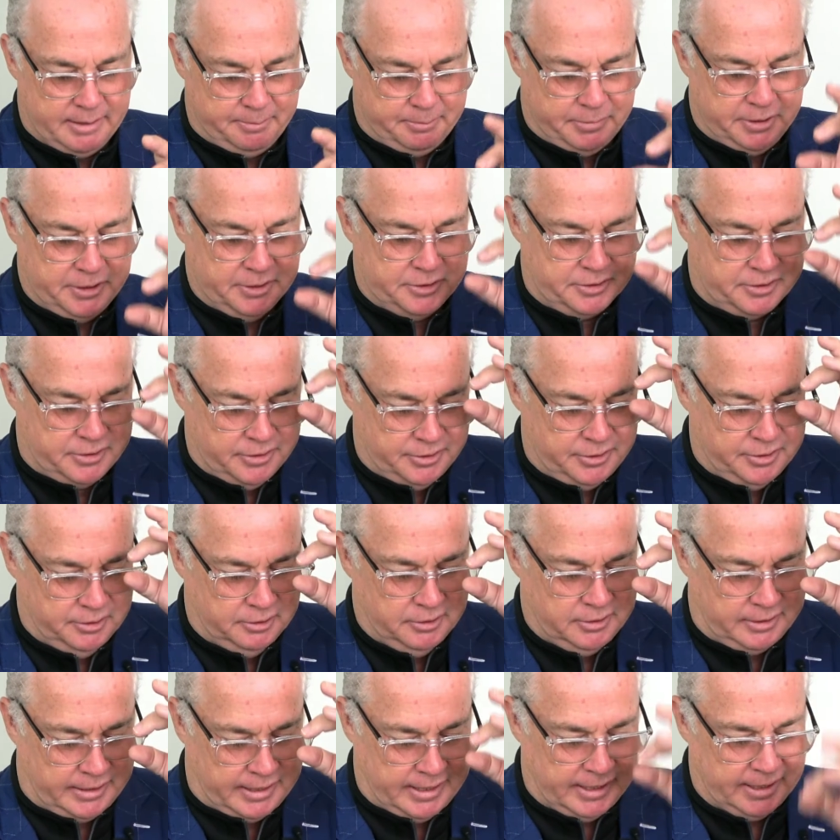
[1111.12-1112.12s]
but it's good to
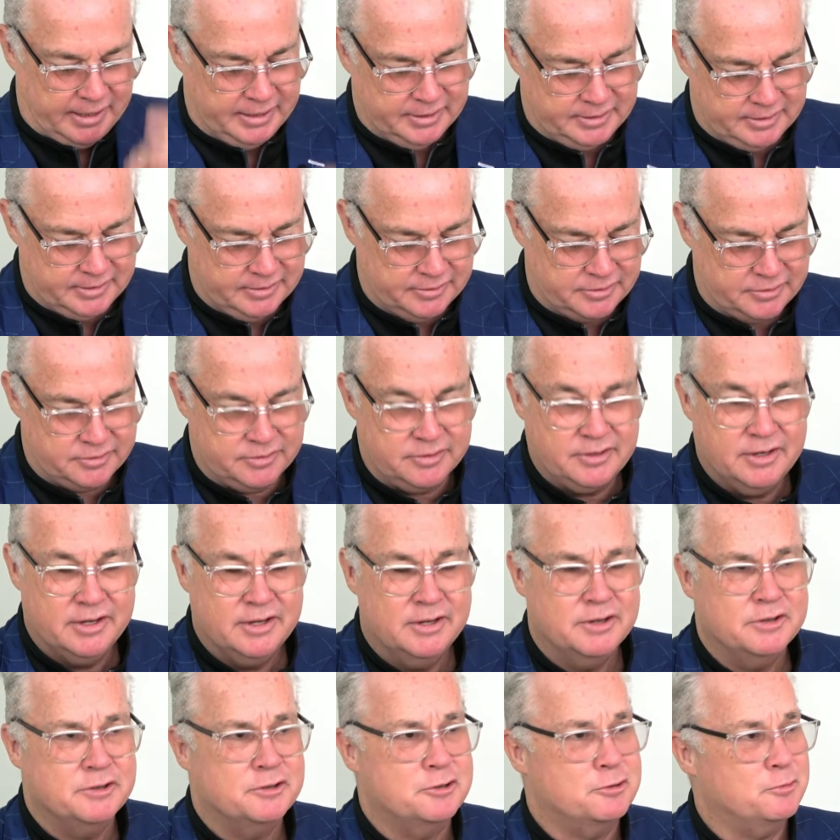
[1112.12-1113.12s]
look at it
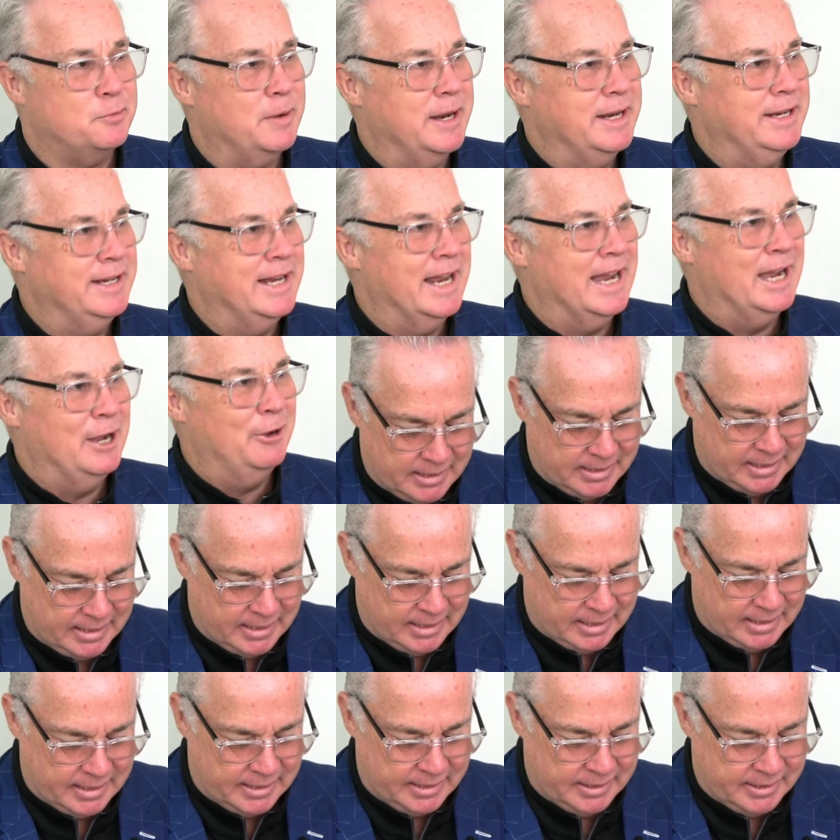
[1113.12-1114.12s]
straight down.
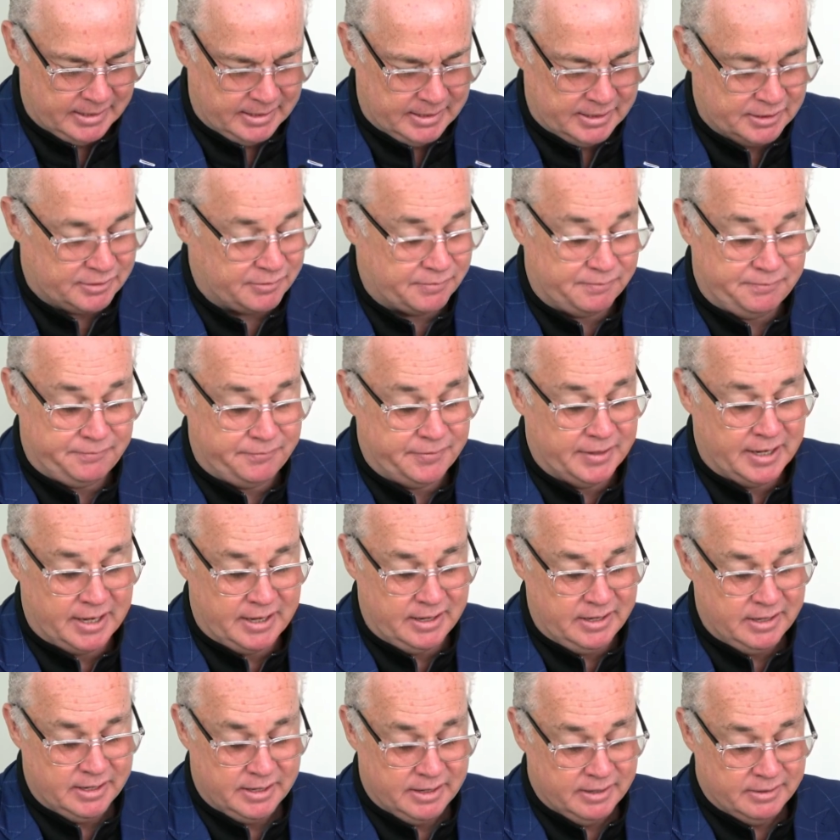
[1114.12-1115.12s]
And it's
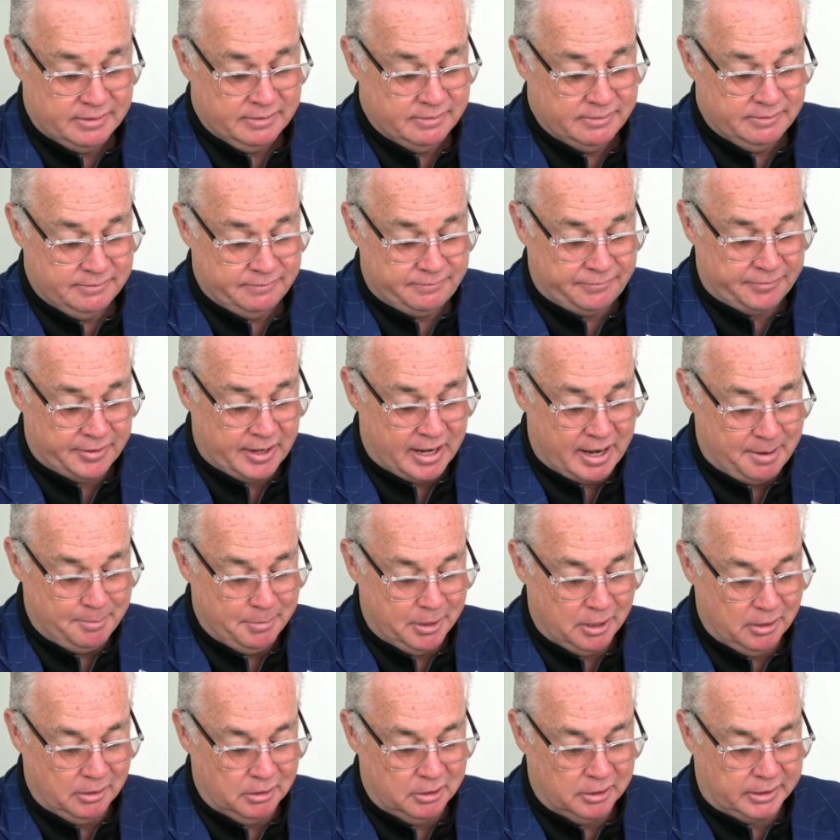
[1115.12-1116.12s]
phenomenal
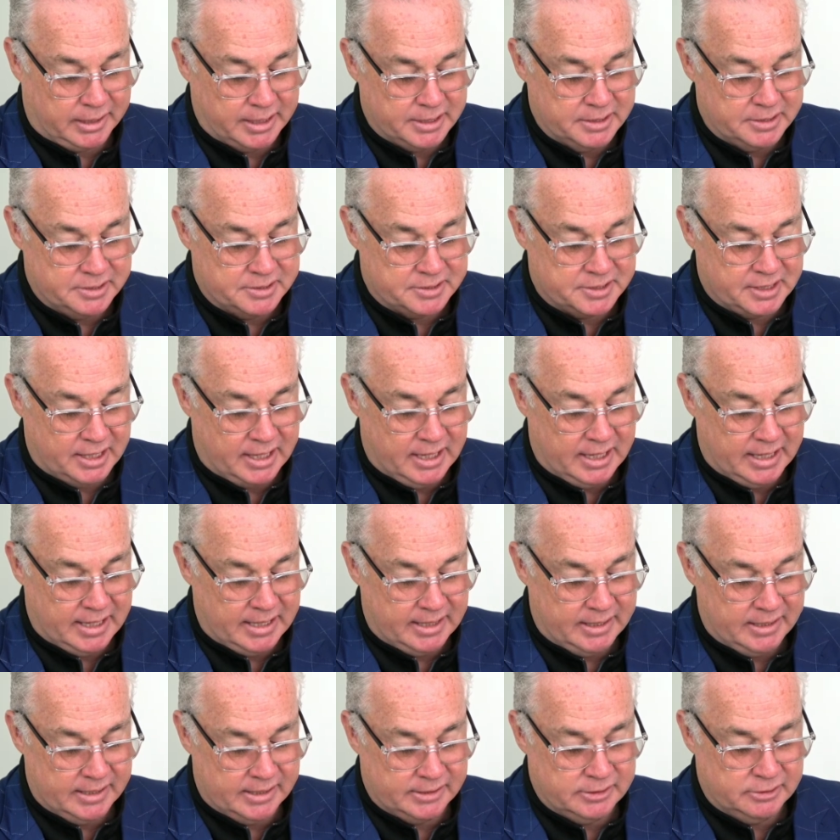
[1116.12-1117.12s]
phenomenal looking
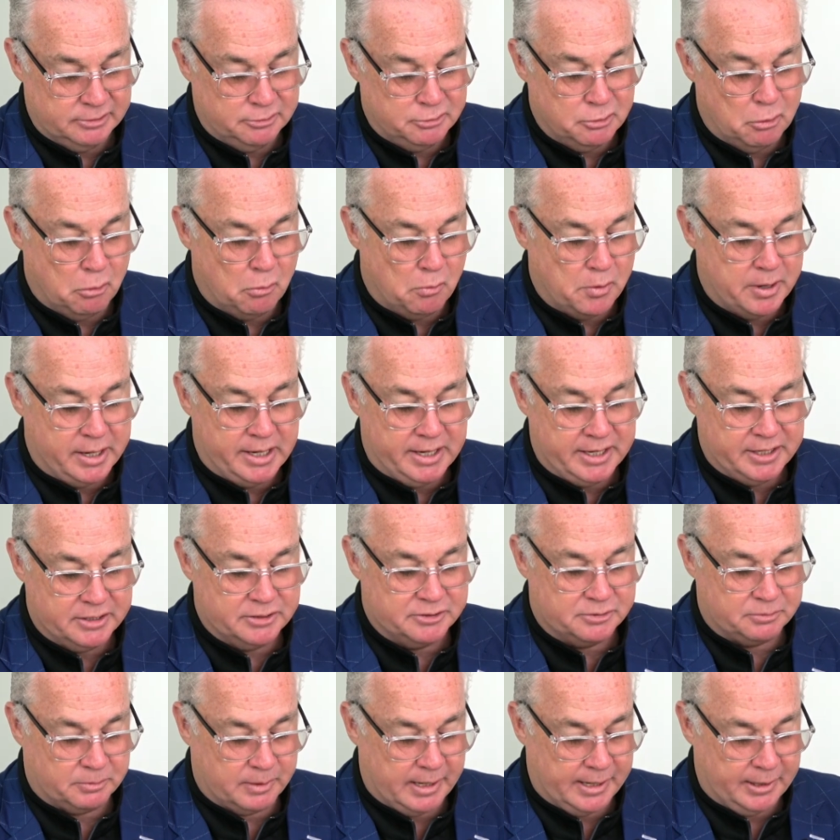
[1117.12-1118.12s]
design. You know what it
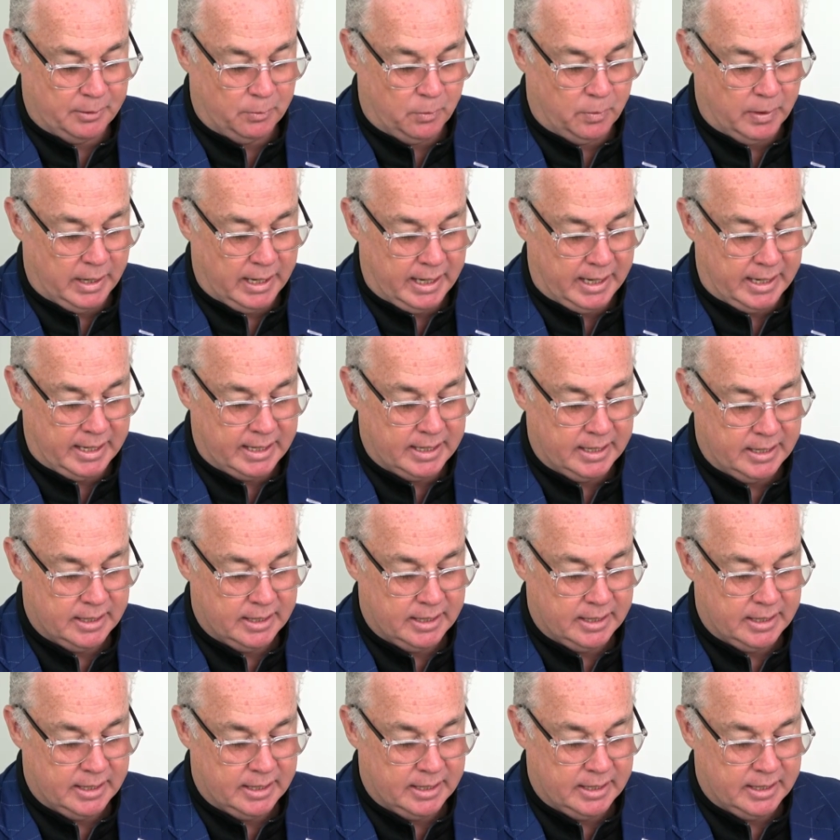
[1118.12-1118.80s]
is right away.